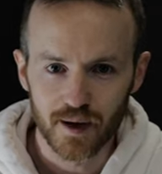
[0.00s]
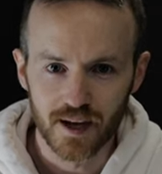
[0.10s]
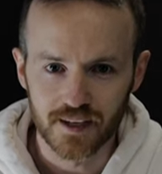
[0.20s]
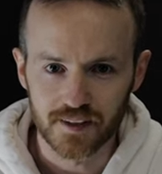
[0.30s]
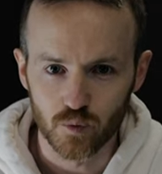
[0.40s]

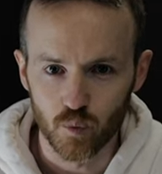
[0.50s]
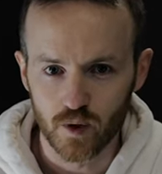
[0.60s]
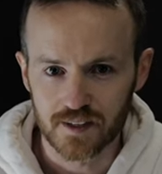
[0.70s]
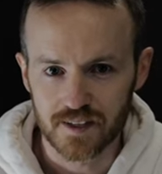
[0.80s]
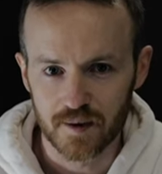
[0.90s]
behind the
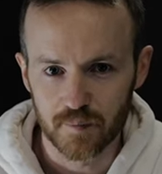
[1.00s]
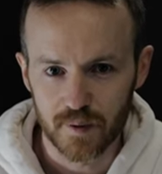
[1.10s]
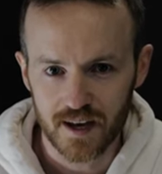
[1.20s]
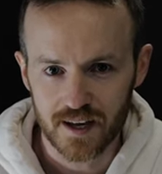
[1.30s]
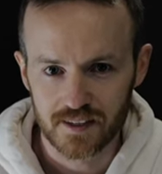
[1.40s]
one-time
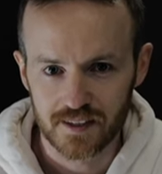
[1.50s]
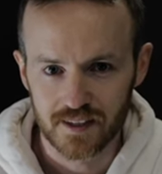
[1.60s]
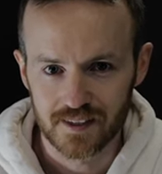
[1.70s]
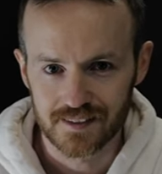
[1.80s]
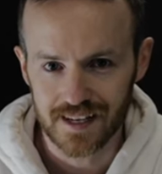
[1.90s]
pad
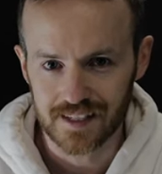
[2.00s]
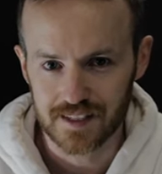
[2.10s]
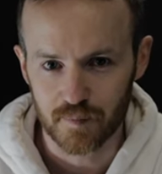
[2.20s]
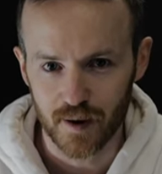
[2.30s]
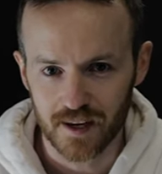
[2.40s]

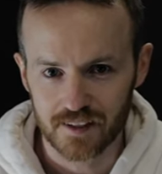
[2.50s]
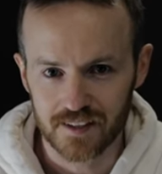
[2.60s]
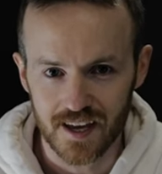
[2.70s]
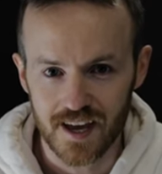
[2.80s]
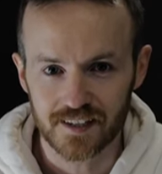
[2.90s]
dates back
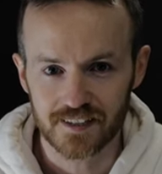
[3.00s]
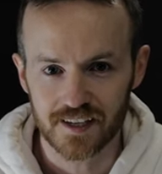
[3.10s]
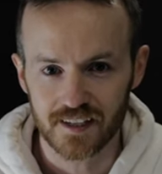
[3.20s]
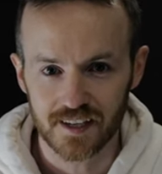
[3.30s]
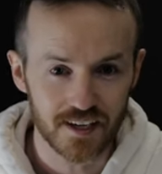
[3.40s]
to
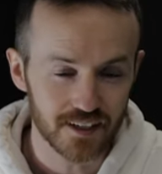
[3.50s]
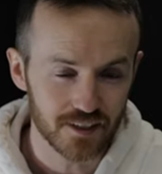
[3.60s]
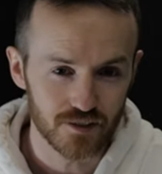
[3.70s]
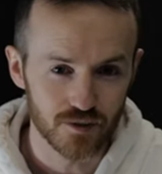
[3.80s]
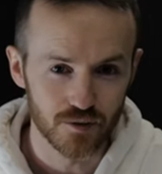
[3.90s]

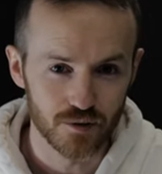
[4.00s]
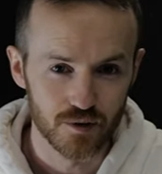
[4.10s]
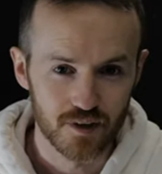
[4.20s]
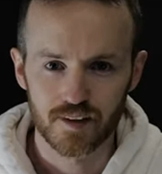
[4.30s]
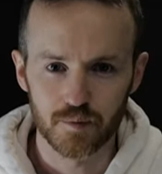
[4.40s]
1882.
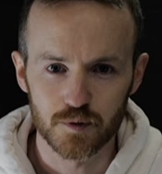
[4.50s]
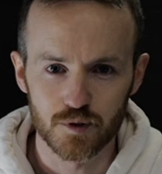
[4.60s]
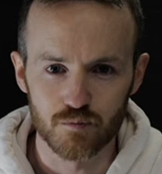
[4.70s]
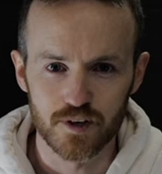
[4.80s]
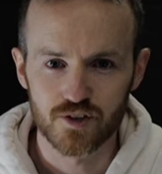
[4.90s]
It was
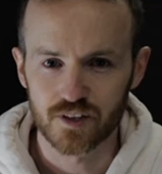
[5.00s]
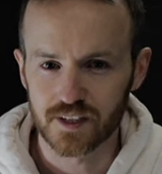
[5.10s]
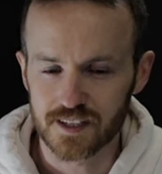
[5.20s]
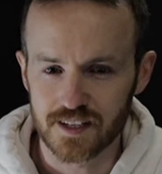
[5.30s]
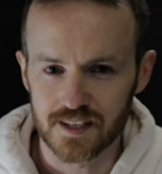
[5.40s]

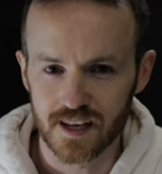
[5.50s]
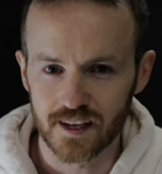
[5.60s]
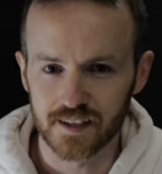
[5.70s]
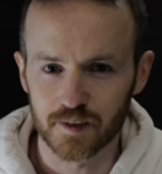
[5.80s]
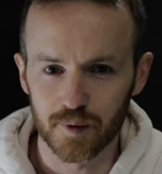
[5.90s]
originally designed